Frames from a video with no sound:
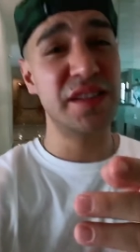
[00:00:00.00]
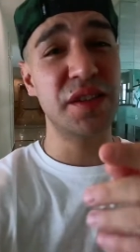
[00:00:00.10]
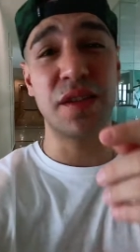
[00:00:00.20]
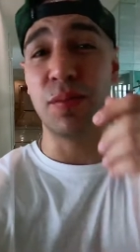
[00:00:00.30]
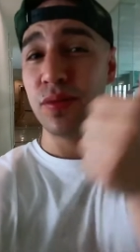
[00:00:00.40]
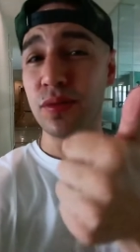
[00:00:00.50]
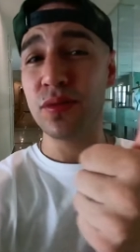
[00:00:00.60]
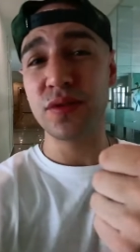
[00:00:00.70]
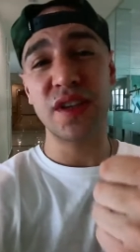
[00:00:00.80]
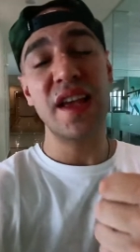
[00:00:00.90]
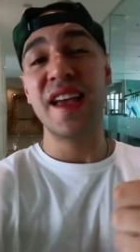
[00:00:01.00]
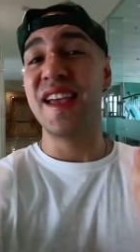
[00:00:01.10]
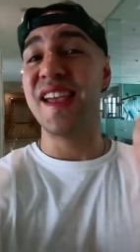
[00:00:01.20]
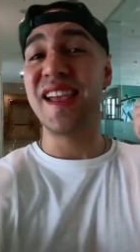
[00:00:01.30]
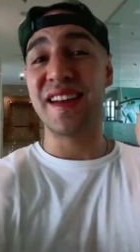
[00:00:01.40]
to the pools
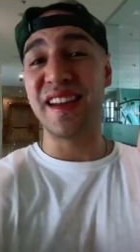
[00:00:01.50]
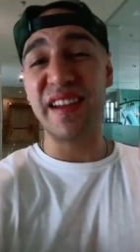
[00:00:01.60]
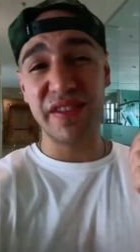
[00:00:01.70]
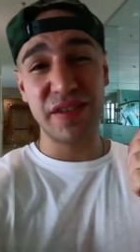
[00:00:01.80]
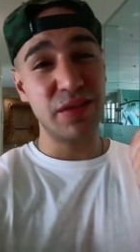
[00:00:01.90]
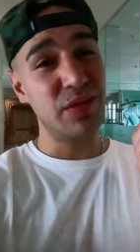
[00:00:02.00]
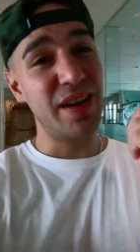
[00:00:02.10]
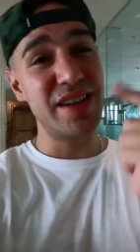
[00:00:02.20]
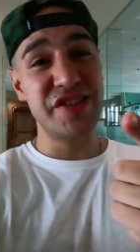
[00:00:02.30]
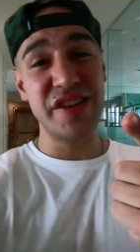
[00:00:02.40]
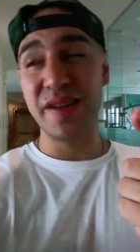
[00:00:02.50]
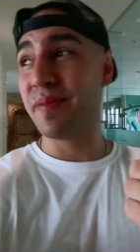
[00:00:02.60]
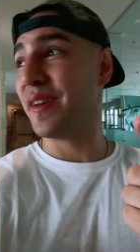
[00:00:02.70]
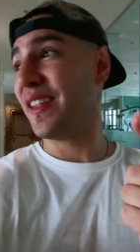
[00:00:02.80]
and even to a gym.